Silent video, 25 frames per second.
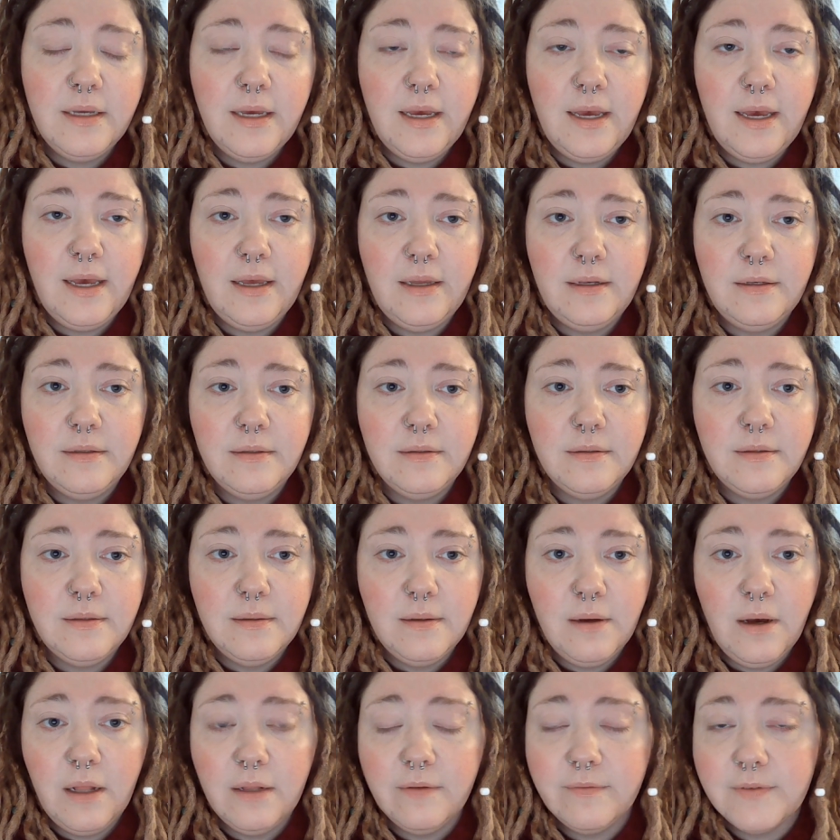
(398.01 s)
and
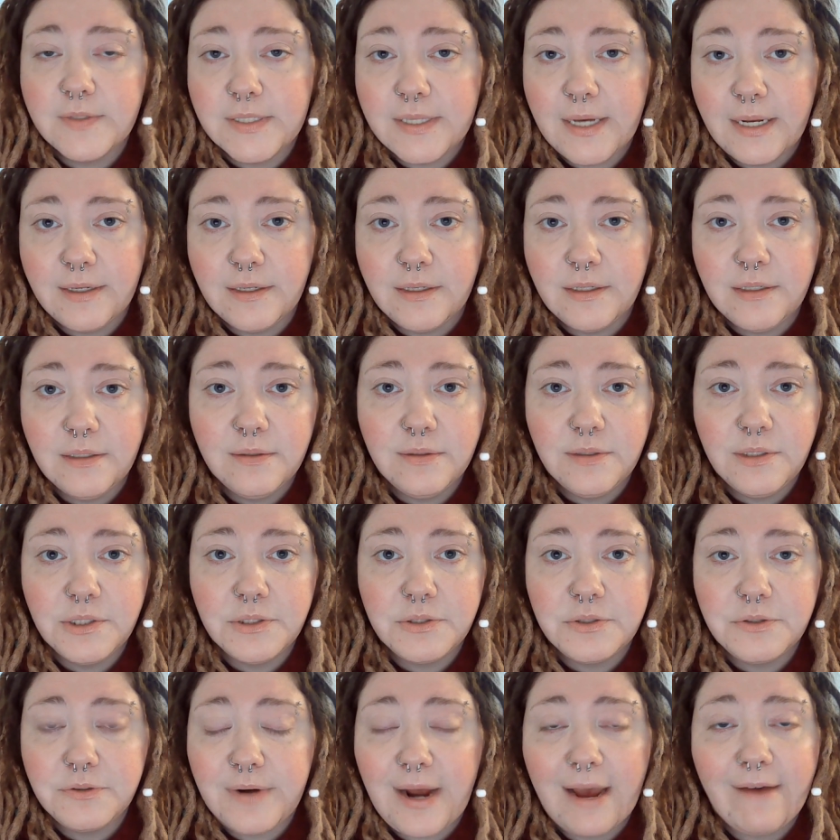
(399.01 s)
all of a sudden you
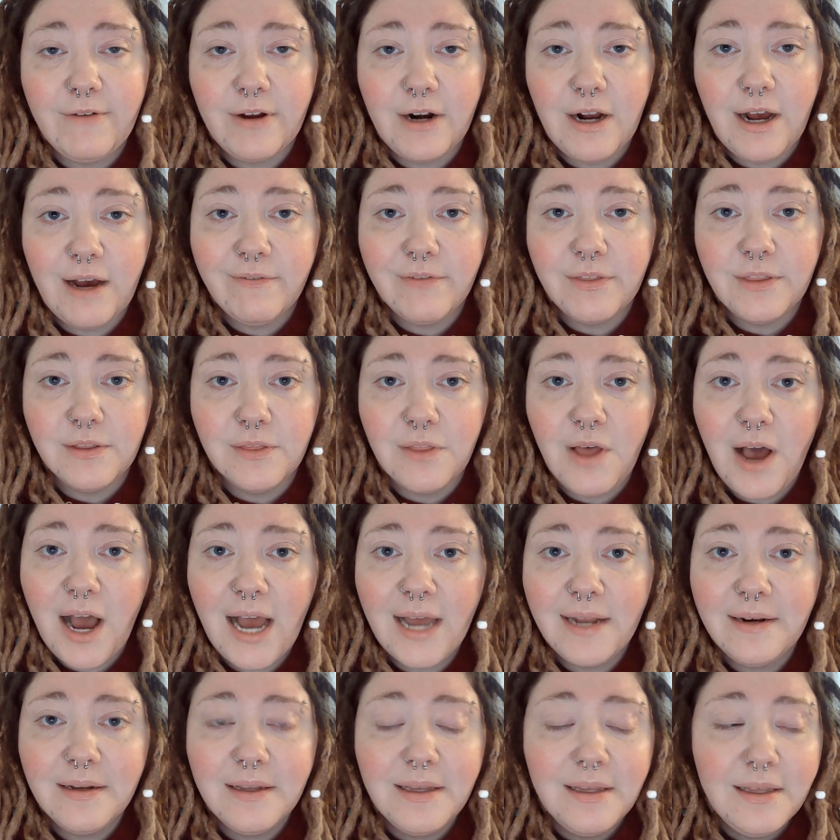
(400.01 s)
drive it off the
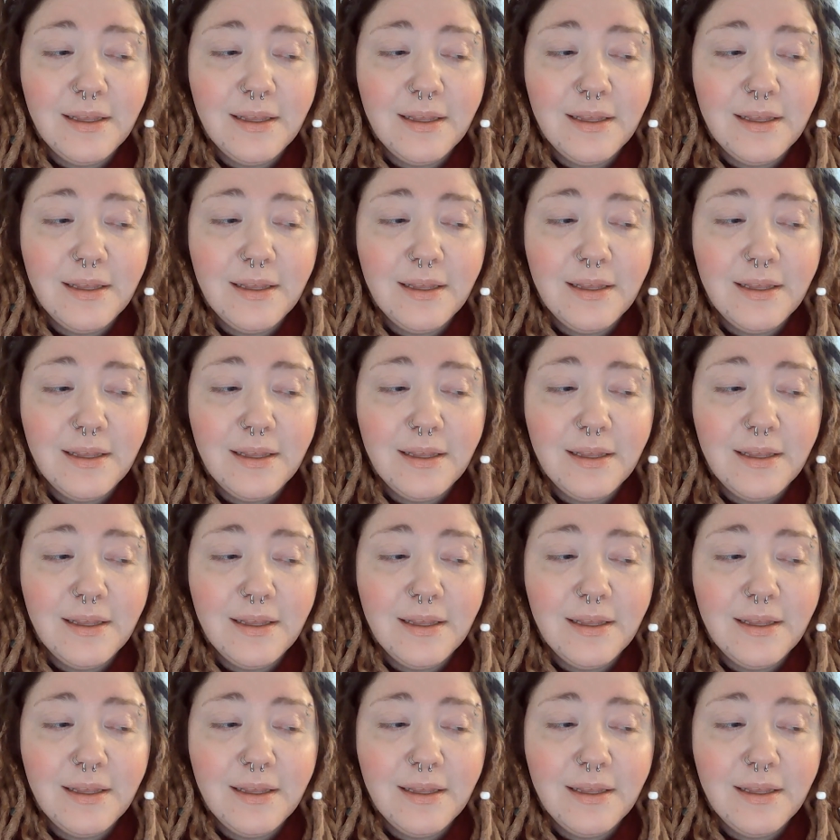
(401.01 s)
lot